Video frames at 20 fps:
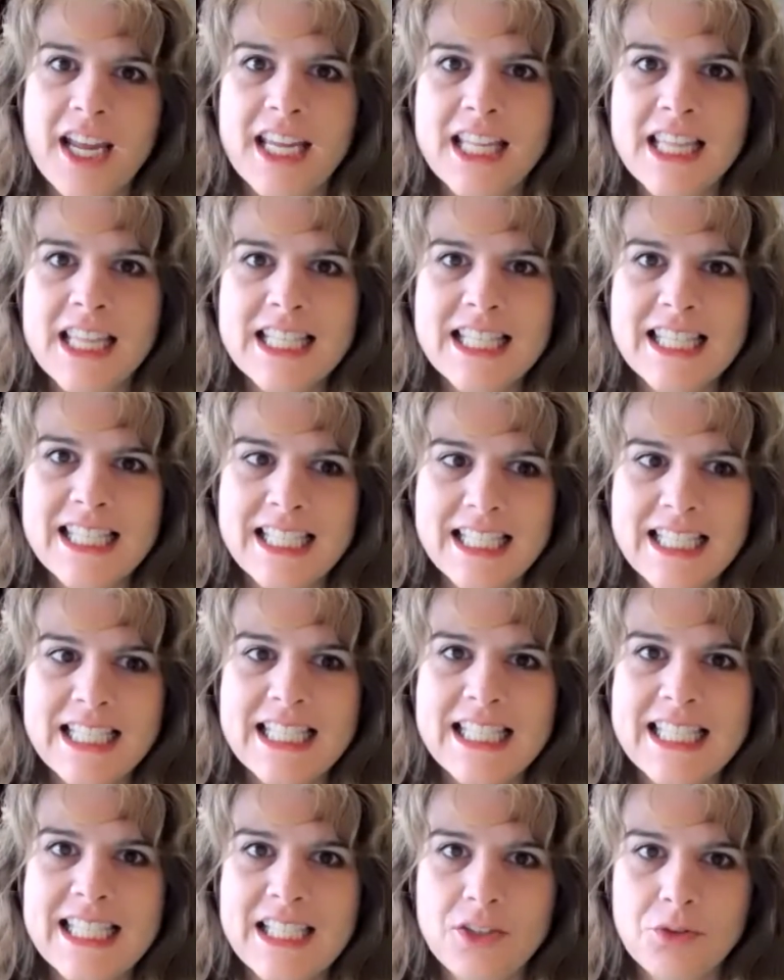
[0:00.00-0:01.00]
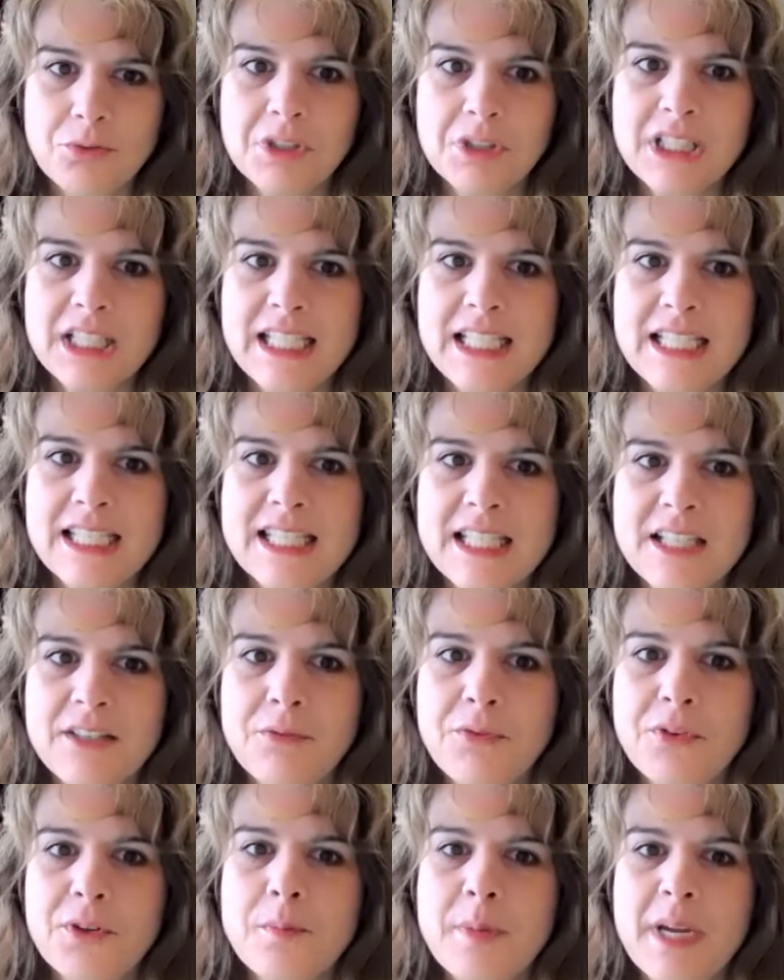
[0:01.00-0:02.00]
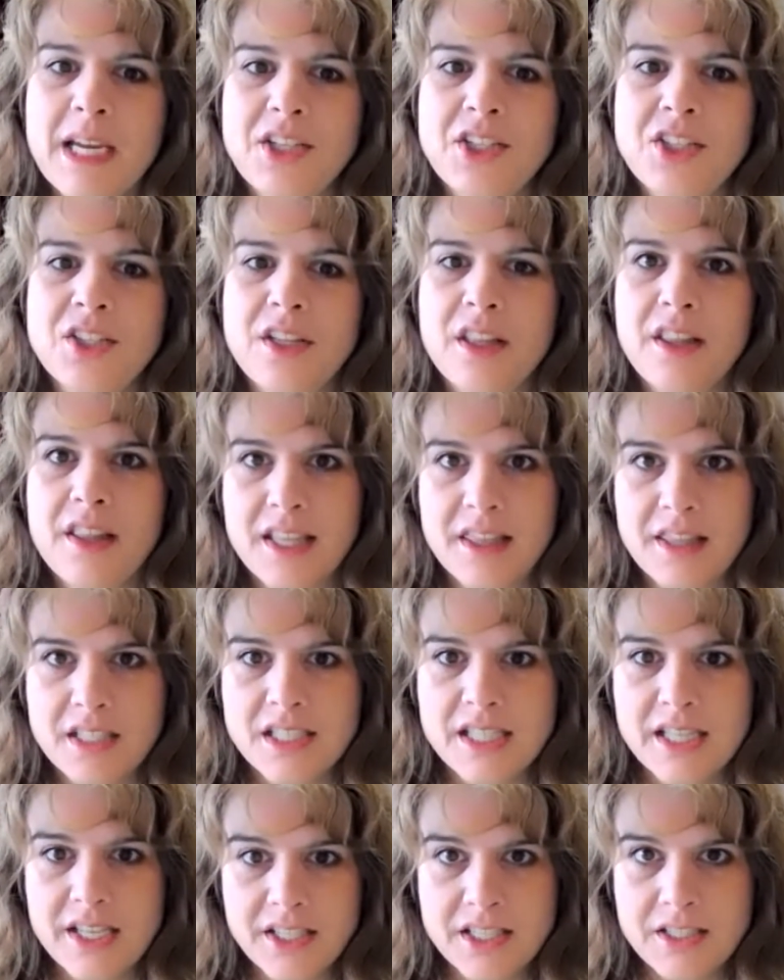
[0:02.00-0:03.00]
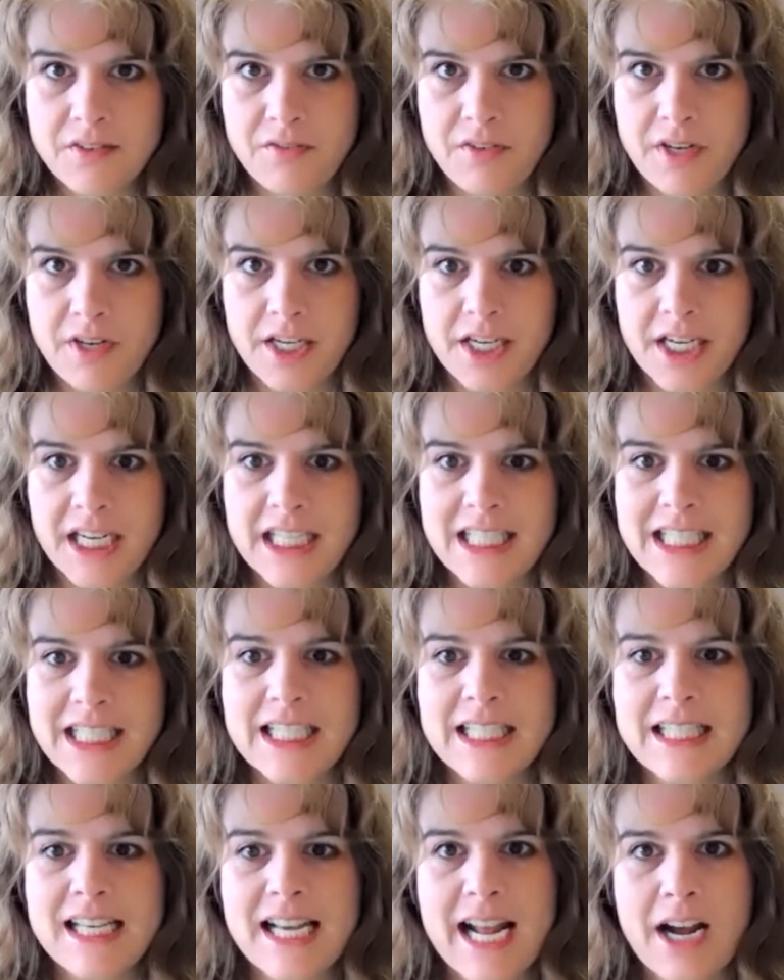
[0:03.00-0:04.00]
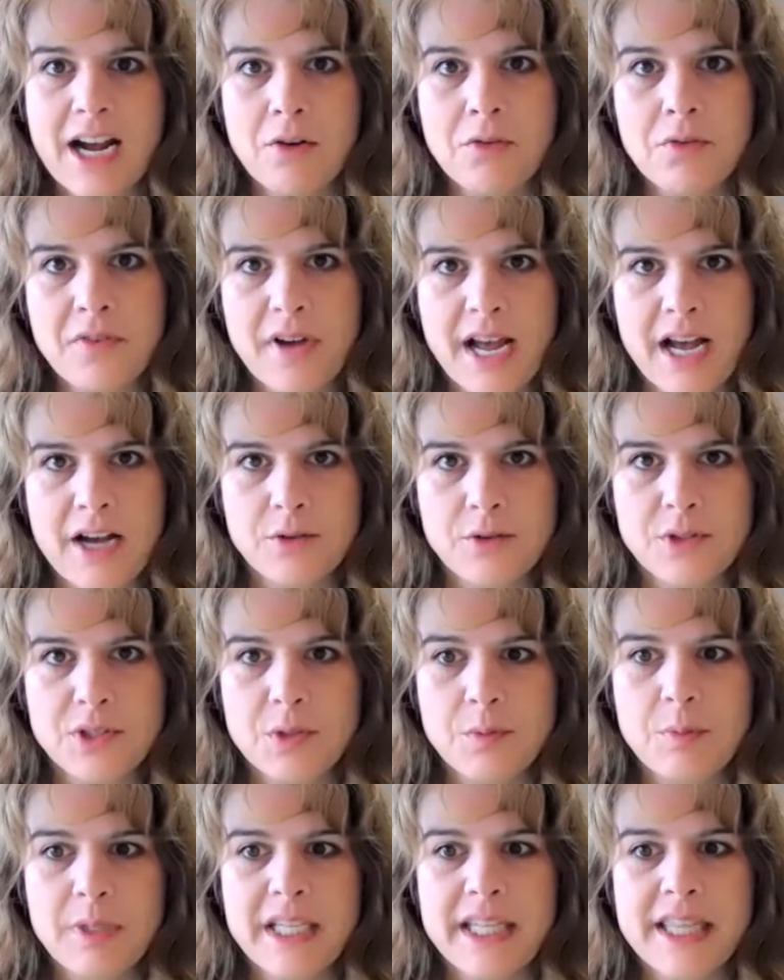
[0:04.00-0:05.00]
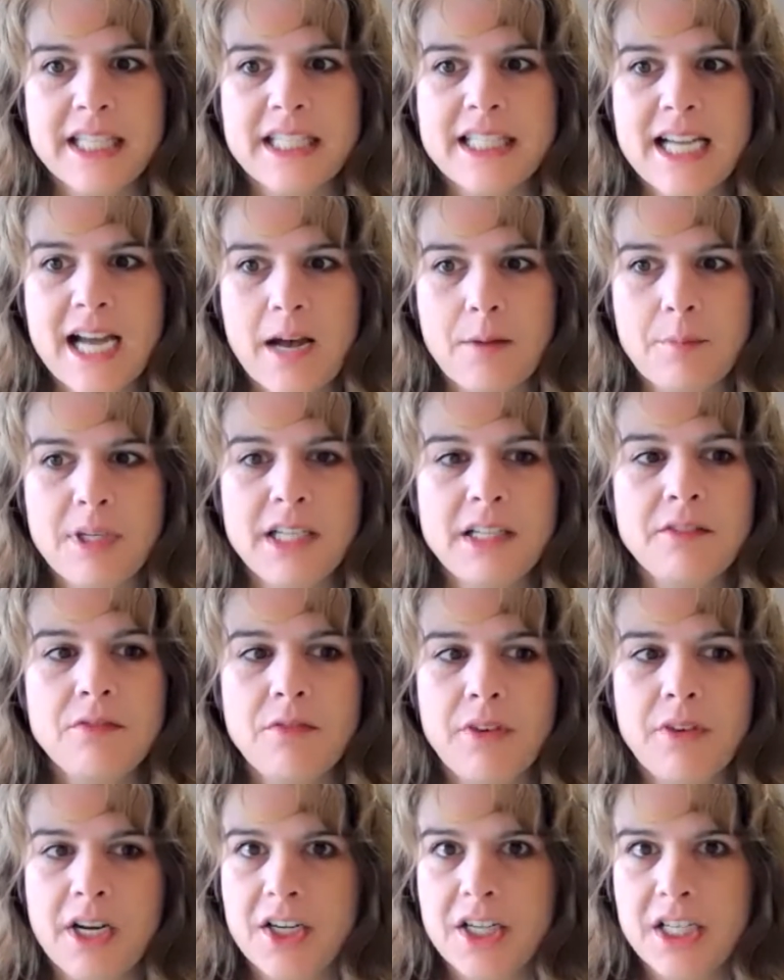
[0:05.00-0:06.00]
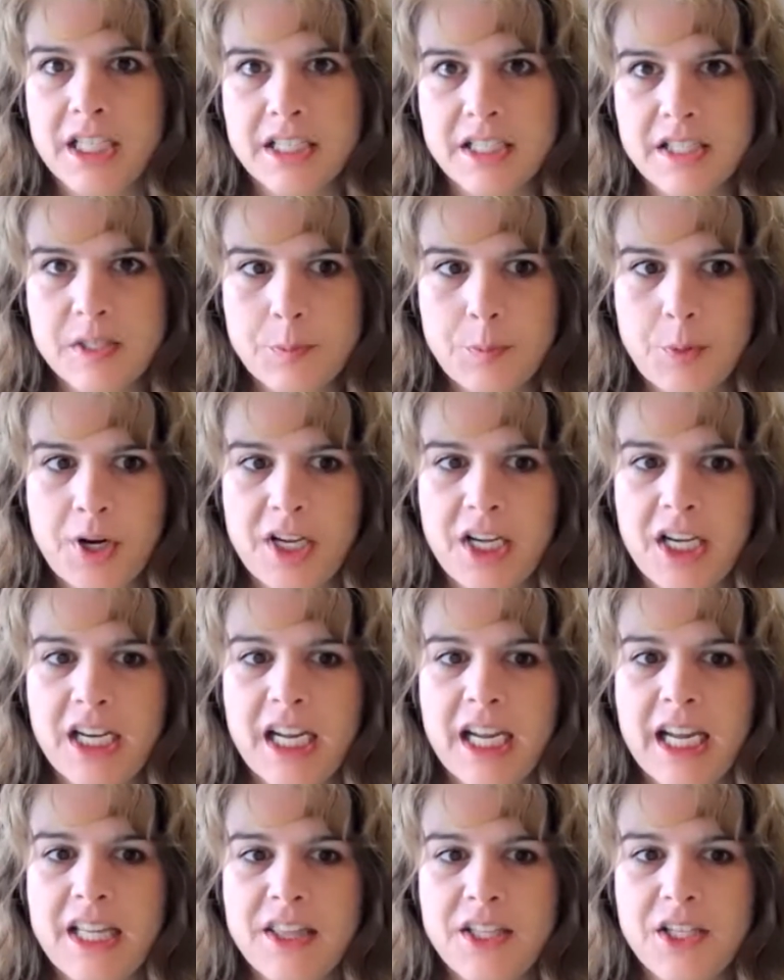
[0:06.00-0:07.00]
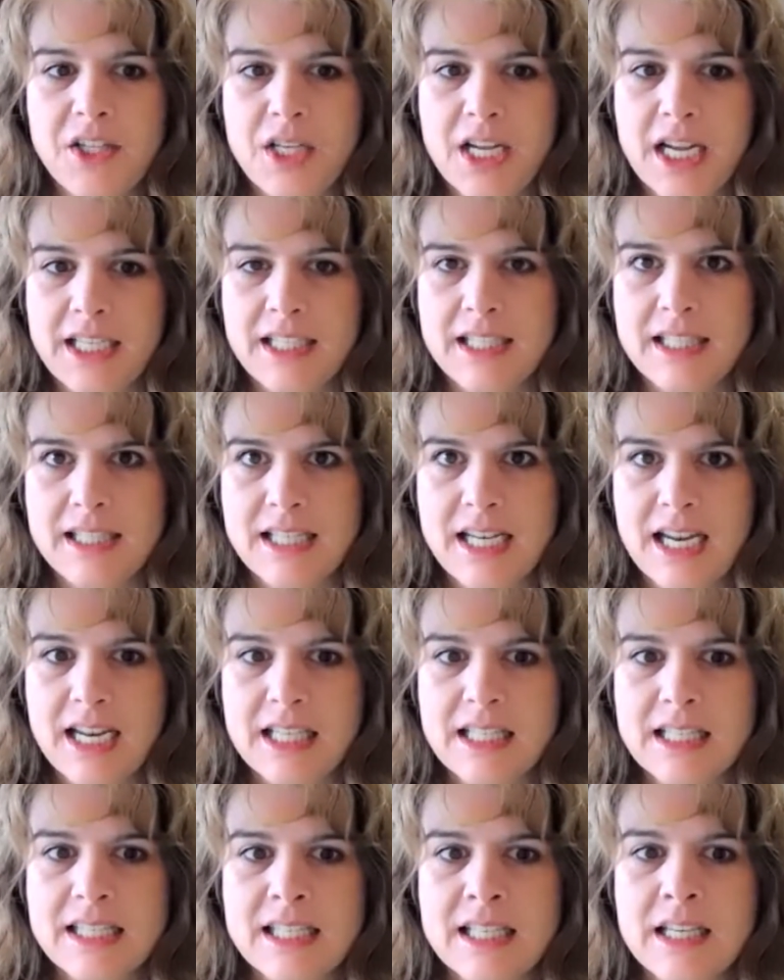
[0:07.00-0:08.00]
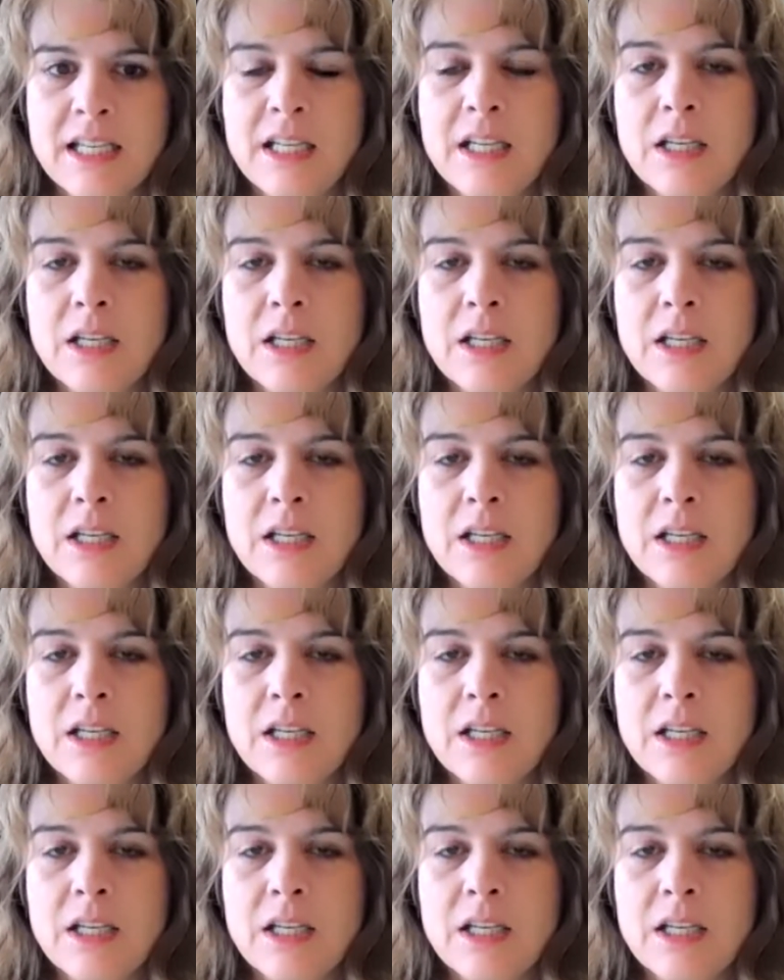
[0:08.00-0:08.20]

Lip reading: the CDC released information that the Delta variant is now found to be the dominant variant spreading in the United States,